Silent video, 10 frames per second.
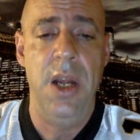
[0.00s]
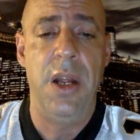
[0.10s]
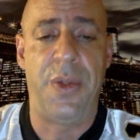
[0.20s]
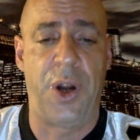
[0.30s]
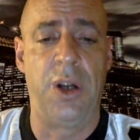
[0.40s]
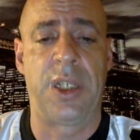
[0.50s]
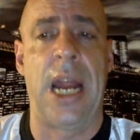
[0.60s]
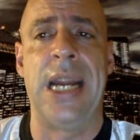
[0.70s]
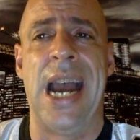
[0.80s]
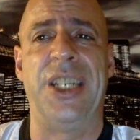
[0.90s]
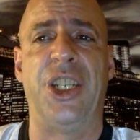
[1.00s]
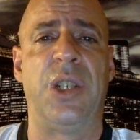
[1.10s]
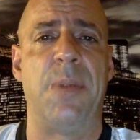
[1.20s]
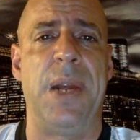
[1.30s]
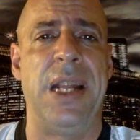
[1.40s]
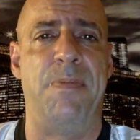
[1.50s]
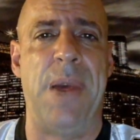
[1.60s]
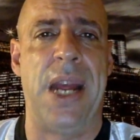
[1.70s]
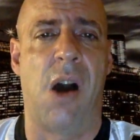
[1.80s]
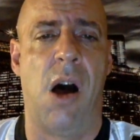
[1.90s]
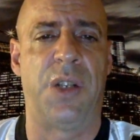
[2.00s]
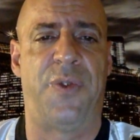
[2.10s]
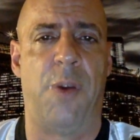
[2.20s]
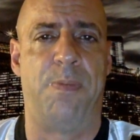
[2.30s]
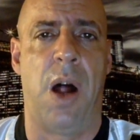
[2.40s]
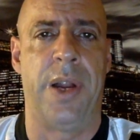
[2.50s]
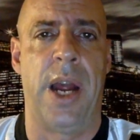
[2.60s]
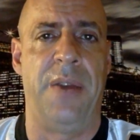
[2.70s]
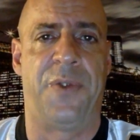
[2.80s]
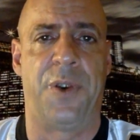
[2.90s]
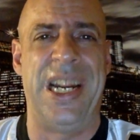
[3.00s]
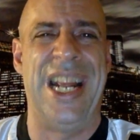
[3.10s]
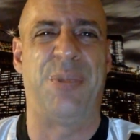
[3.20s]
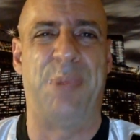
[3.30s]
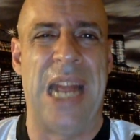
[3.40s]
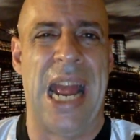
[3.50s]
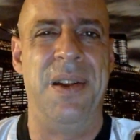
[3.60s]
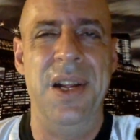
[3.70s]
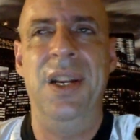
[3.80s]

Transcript: Thursday nights used to be the big college football night for ESPN.